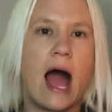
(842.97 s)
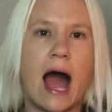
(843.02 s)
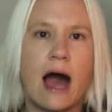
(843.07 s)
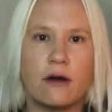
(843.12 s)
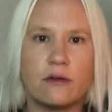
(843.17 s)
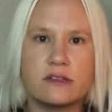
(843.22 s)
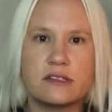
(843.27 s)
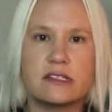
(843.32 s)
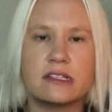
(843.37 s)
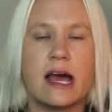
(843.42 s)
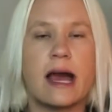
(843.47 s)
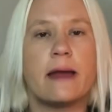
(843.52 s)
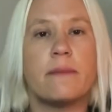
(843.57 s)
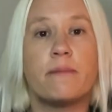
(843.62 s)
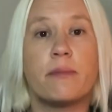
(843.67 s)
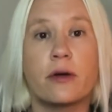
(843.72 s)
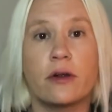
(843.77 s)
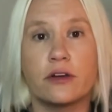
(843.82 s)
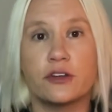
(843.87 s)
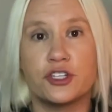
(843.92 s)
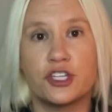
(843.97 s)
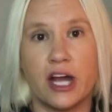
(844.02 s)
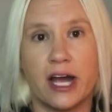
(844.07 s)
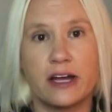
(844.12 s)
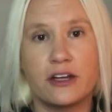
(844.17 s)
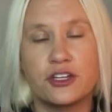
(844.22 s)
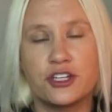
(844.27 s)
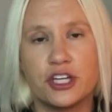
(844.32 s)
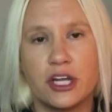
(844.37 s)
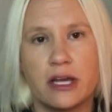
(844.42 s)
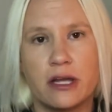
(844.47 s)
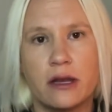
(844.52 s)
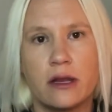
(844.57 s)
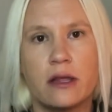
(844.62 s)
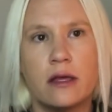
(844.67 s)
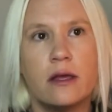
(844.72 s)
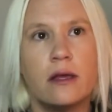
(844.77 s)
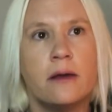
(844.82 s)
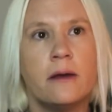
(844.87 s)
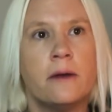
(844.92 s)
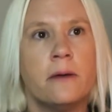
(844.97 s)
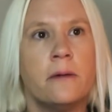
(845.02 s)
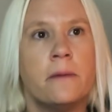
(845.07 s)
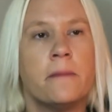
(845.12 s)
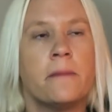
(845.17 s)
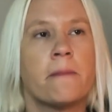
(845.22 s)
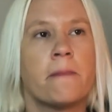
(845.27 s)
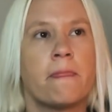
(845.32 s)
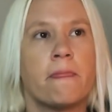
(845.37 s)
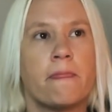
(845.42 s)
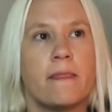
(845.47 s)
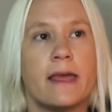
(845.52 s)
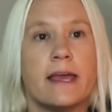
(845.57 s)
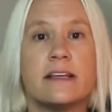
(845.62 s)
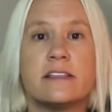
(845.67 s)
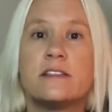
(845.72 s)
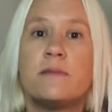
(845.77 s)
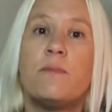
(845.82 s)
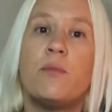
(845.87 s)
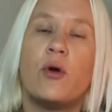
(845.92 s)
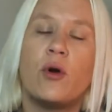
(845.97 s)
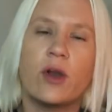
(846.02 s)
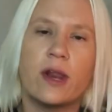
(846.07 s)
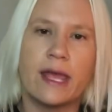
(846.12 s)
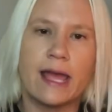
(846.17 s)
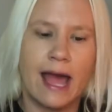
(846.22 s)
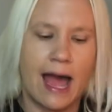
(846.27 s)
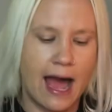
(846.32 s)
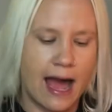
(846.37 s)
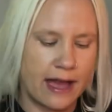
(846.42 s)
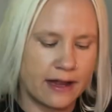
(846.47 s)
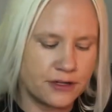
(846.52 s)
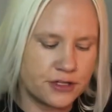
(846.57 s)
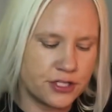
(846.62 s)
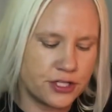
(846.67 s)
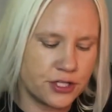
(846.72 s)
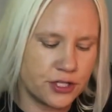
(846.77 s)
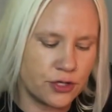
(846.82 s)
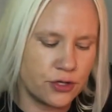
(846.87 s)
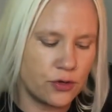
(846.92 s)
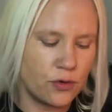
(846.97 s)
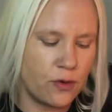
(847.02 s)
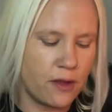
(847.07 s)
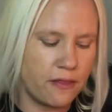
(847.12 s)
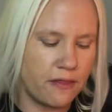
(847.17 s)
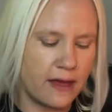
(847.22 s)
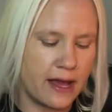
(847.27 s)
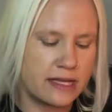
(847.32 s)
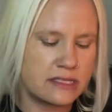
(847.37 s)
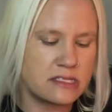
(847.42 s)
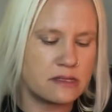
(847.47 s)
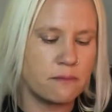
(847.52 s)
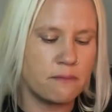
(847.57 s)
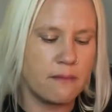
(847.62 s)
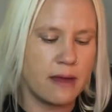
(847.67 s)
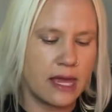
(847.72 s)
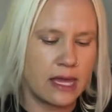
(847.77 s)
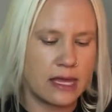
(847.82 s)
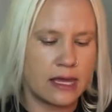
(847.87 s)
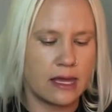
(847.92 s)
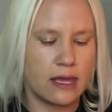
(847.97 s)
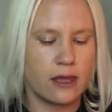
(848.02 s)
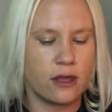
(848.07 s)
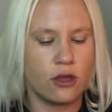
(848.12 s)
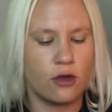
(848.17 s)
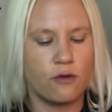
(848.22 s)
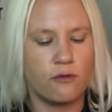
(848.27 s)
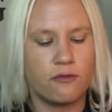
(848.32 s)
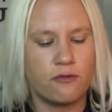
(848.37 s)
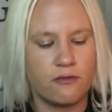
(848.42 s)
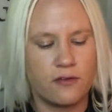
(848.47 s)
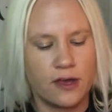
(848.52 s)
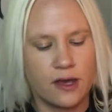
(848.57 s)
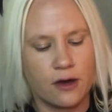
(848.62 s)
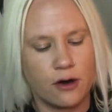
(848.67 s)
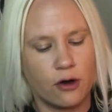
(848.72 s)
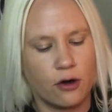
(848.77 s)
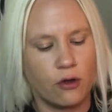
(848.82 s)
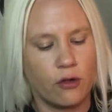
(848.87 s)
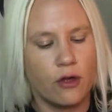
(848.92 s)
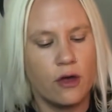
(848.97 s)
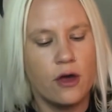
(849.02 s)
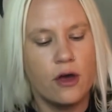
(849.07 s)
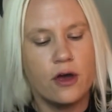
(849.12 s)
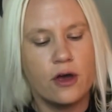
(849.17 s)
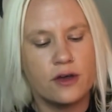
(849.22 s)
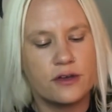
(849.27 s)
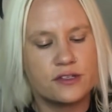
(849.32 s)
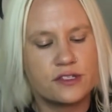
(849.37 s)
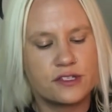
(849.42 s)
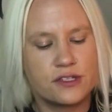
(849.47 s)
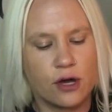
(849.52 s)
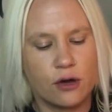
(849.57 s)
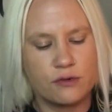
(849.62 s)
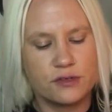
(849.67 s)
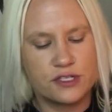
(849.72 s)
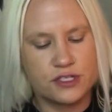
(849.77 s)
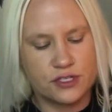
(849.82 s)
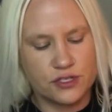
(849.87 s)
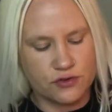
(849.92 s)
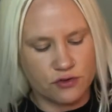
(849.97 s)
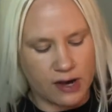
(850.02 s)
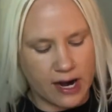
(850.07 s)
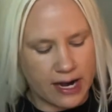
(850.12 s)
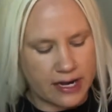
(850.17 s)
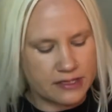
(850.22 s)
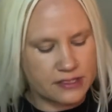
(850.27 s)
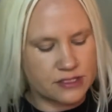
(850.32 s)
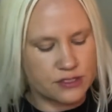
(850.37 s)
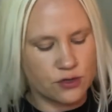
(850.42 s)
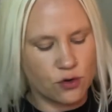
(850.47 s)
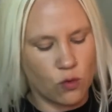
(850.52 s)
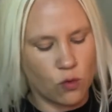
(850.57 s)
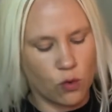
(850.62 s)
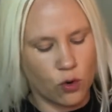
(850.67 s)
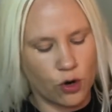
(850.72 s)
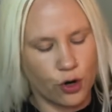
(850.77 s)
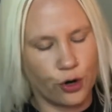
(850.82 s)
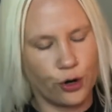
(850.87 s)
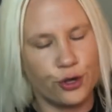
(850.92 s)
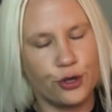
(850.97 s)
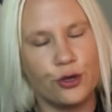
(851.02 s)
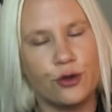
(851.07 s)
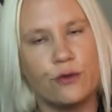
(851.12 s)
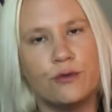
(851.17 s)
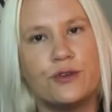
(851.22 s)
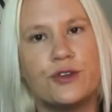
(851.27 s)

outside projection is putting onto you that's making you feel so stressed or you